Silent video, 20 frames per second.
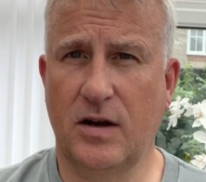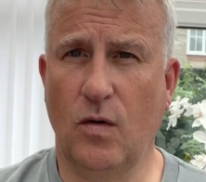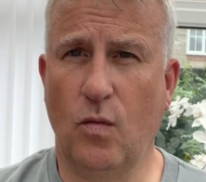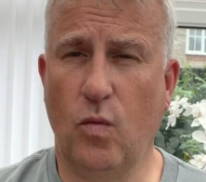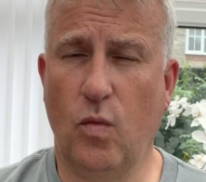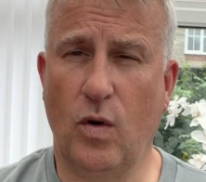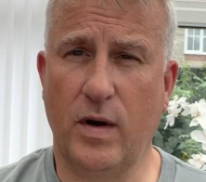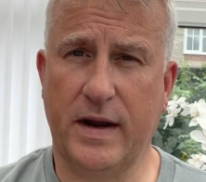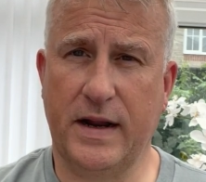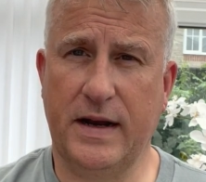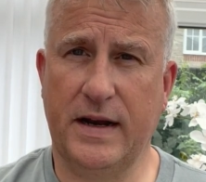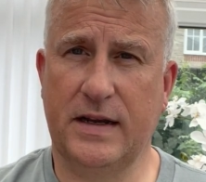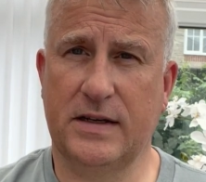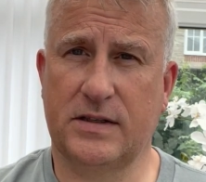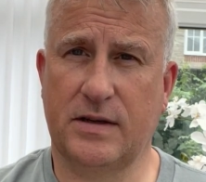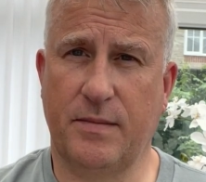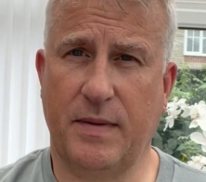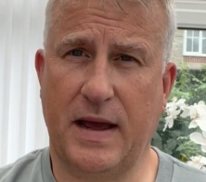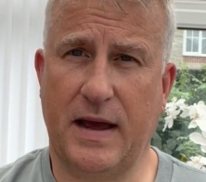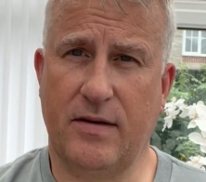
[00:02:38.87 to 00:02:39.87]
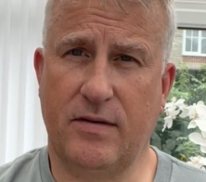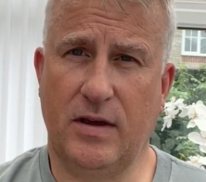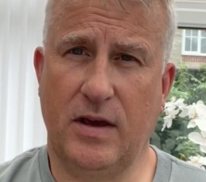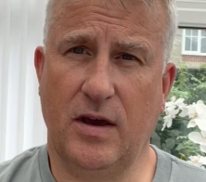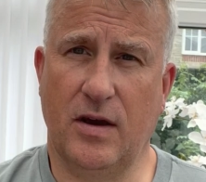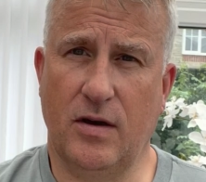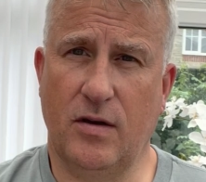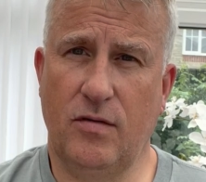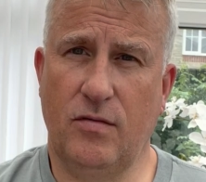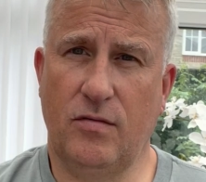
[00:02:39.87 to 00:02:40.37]
what it is about
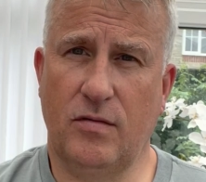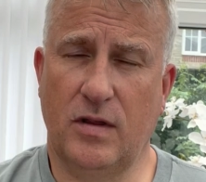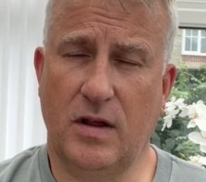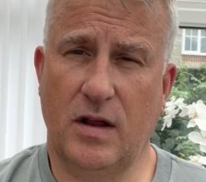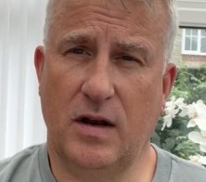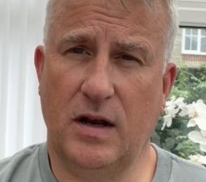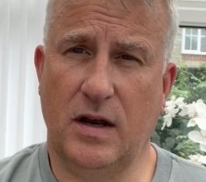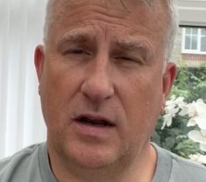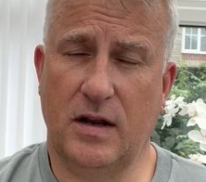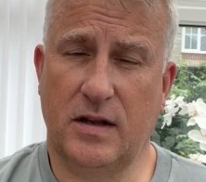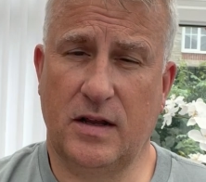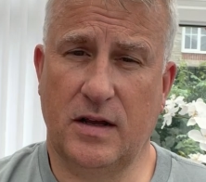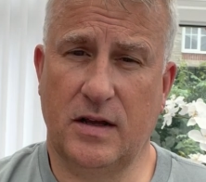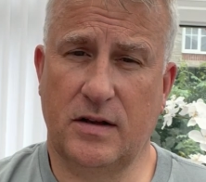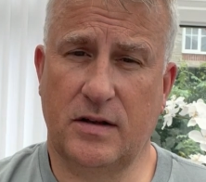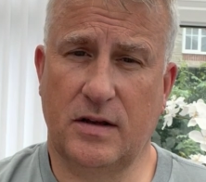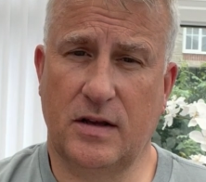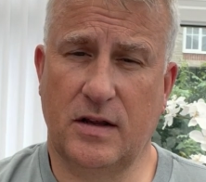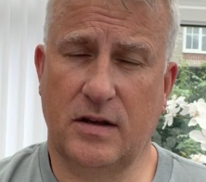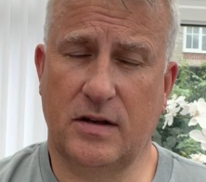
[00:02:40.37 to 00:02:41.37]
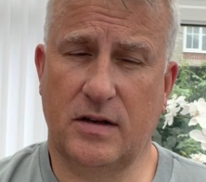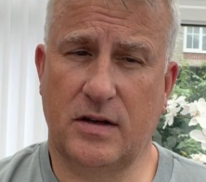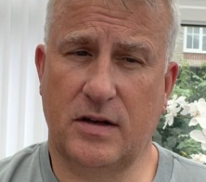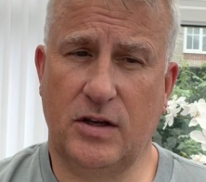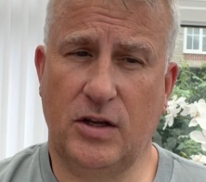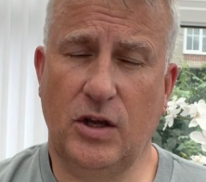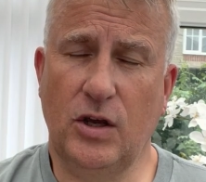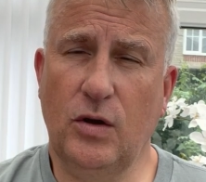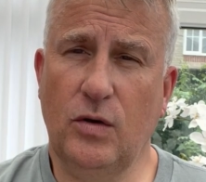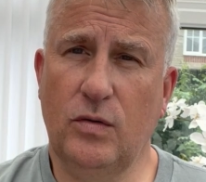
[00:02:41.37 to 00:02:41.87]
you that
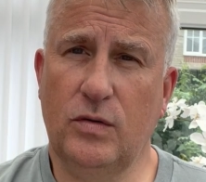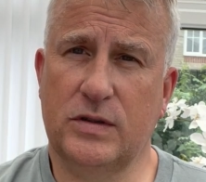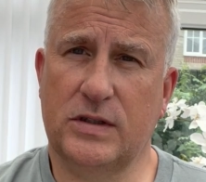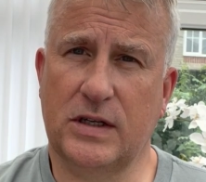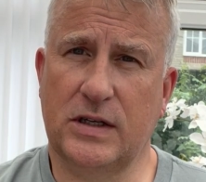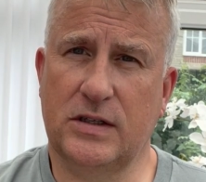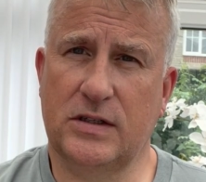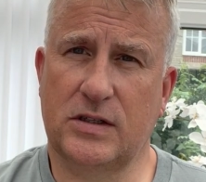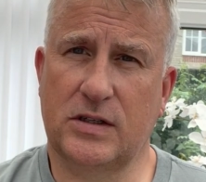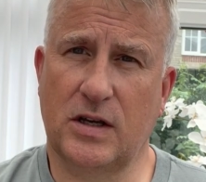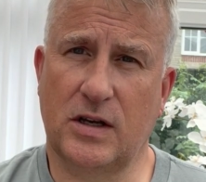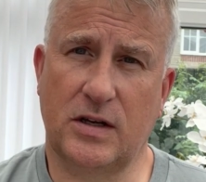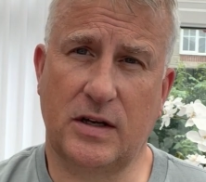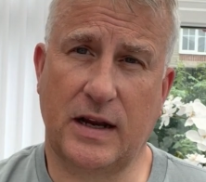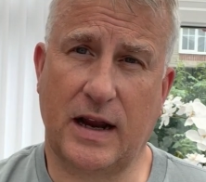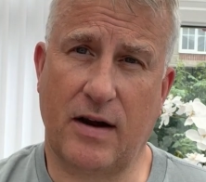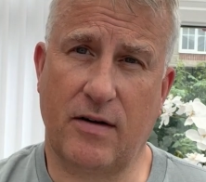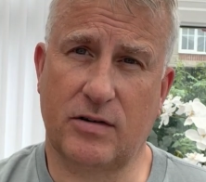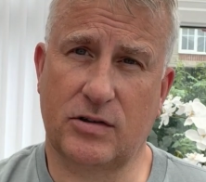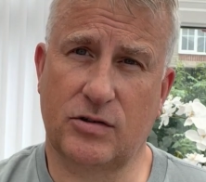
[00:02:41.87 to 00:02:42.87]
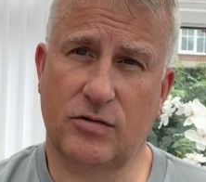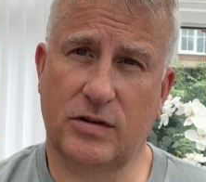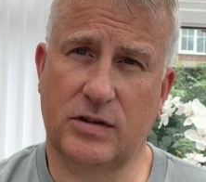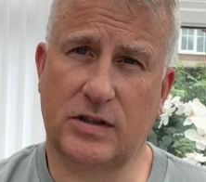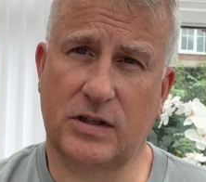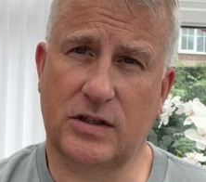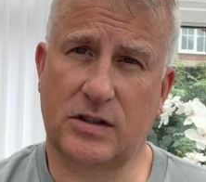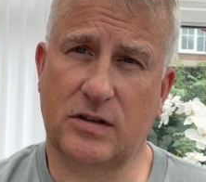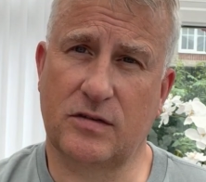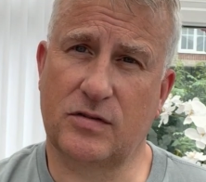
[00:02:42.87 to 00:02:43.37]
uses certain
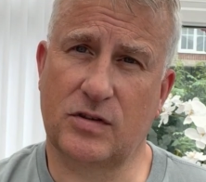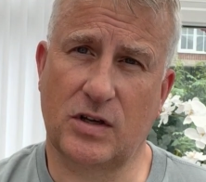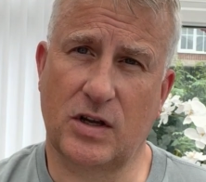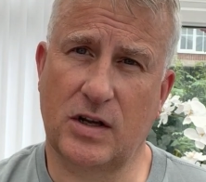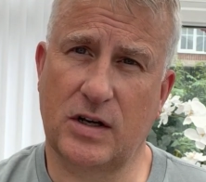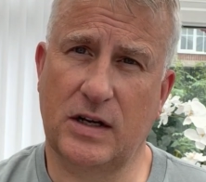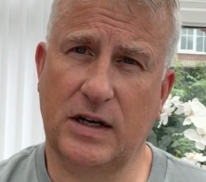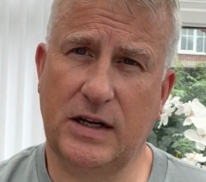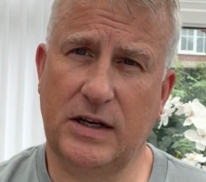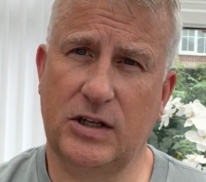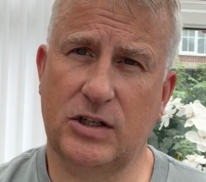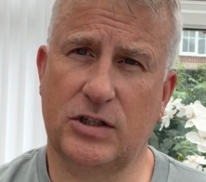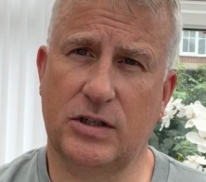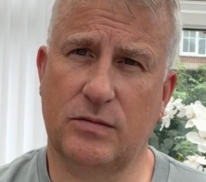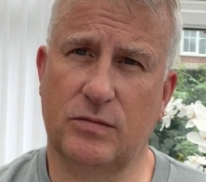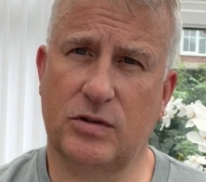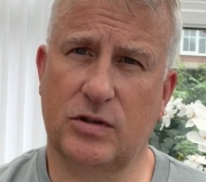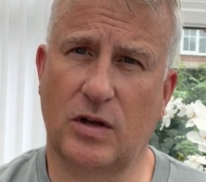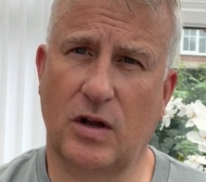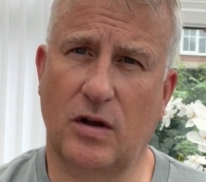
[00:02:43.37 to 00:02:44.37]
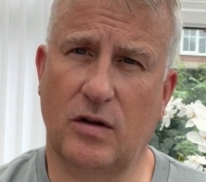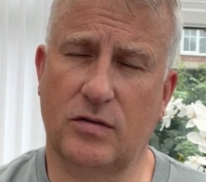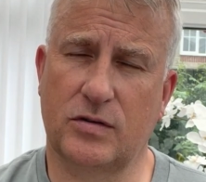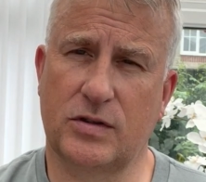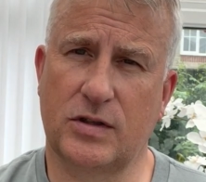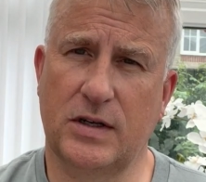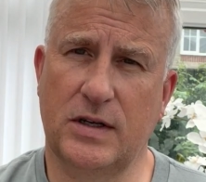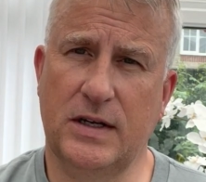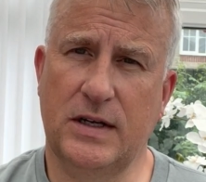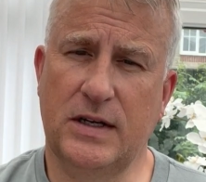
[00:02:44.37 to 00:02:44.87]
characteristics of certain leadership styles.
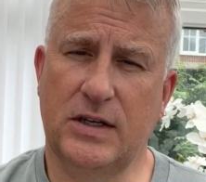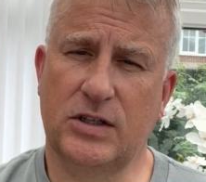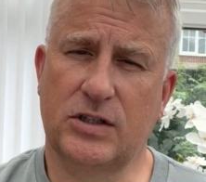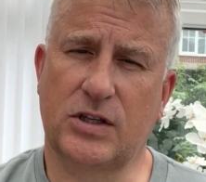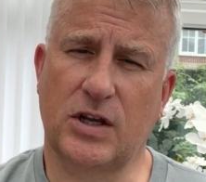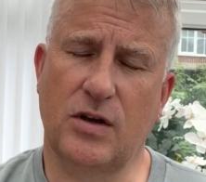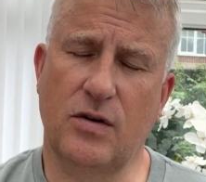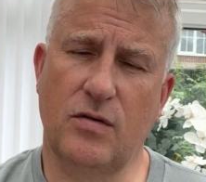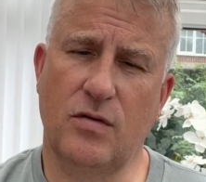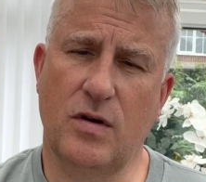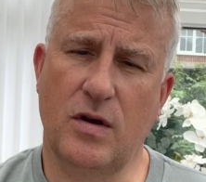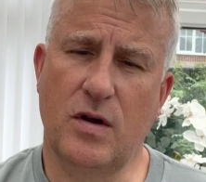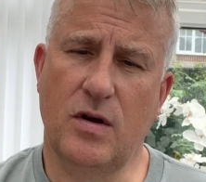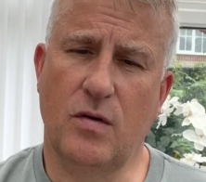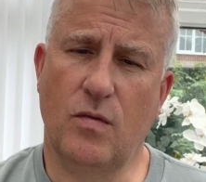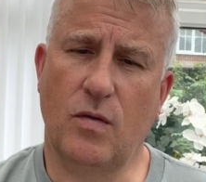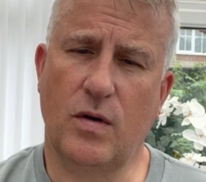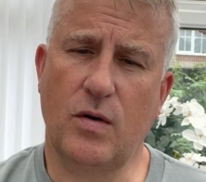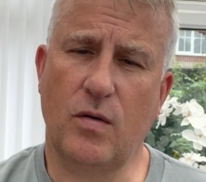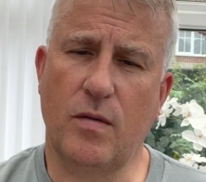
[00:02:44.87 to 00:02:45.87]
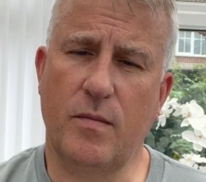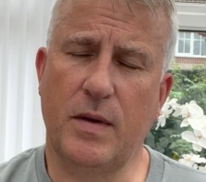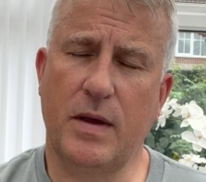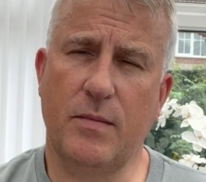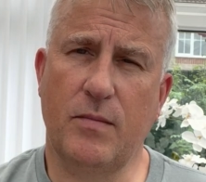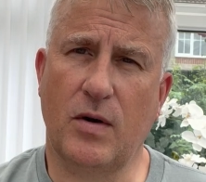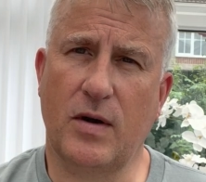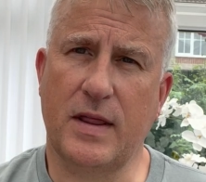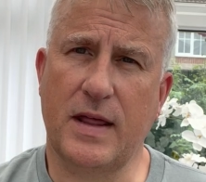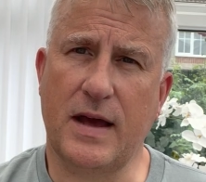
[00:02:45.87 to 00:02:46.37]
So what do I mean
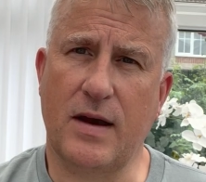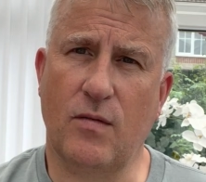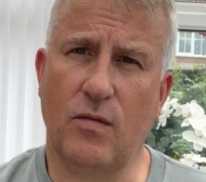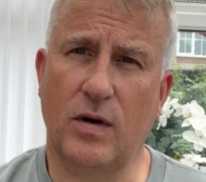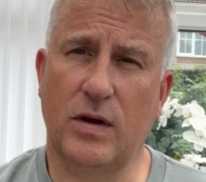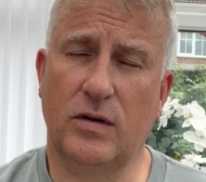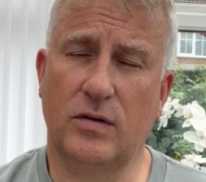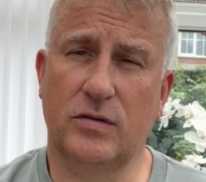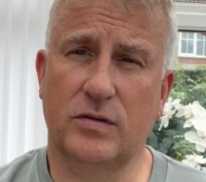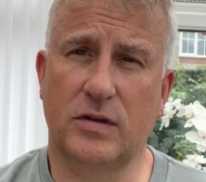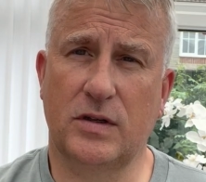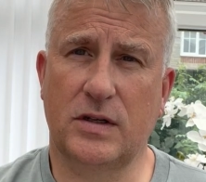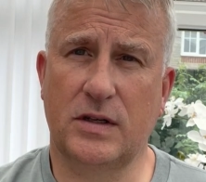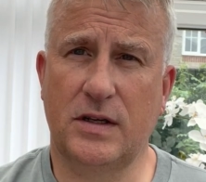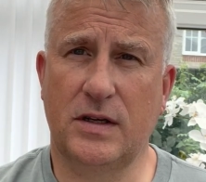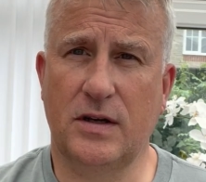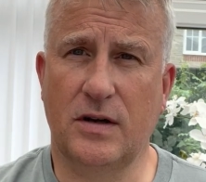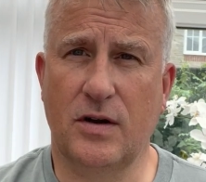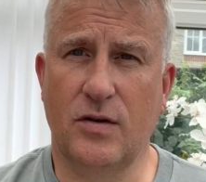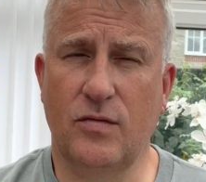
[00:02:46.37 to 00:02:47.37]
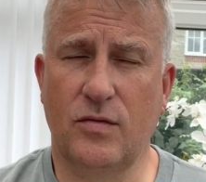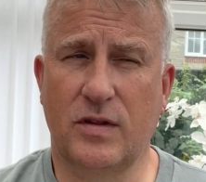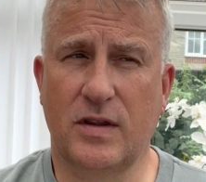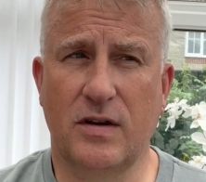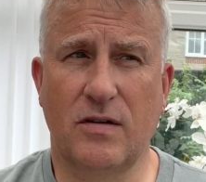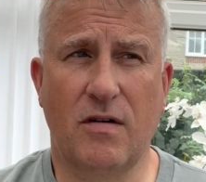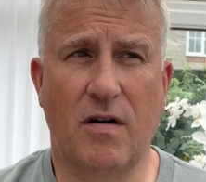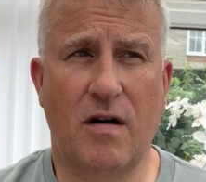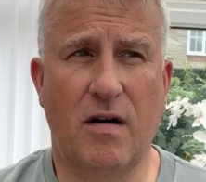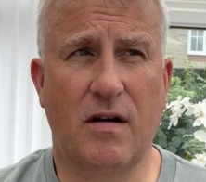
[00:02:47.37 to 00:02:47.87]
by that? Well,
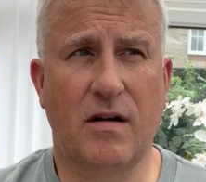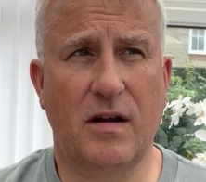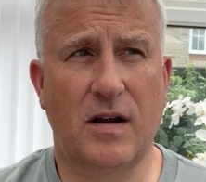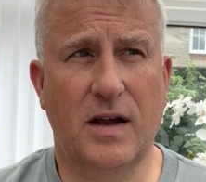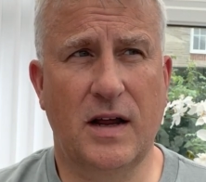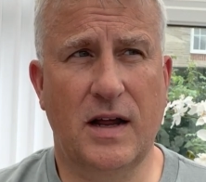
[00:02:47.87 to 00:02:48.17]
there are